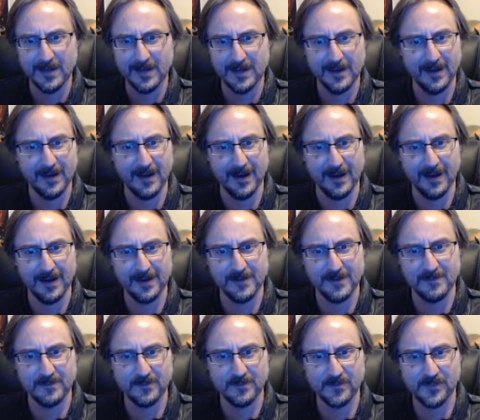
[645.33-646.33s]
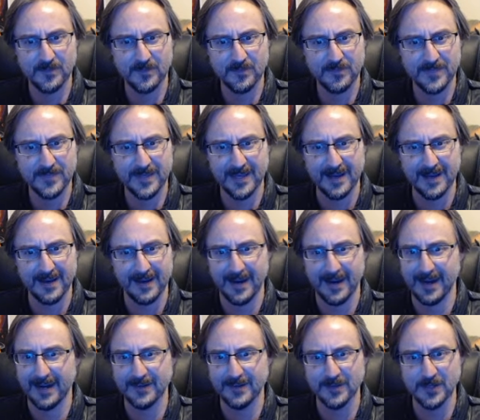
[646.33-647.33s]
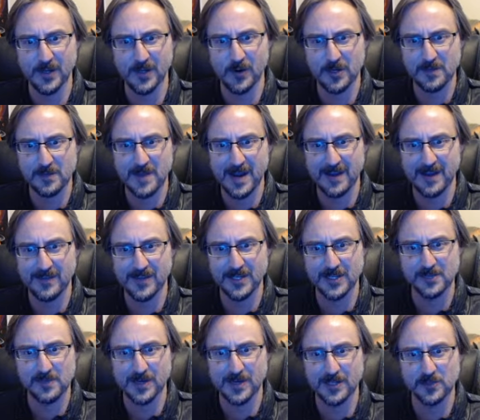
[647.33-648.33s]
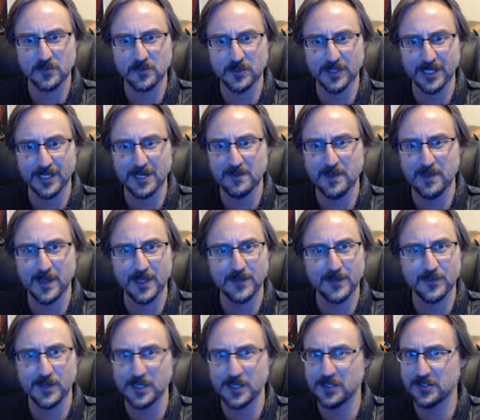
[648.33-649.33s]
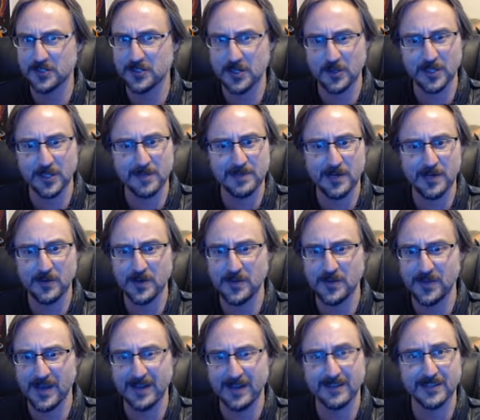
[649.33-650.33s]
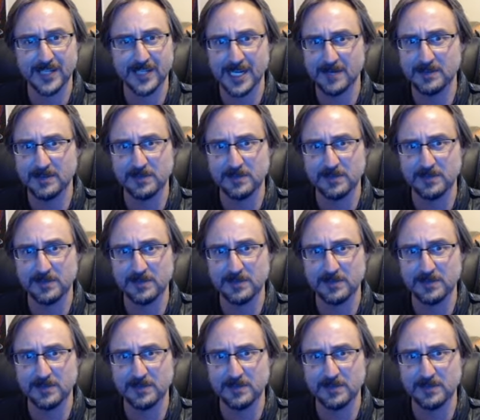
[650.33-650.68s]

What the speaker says: I don't know what to make of this, but it's really compelling footage, so let me know what you think in the comments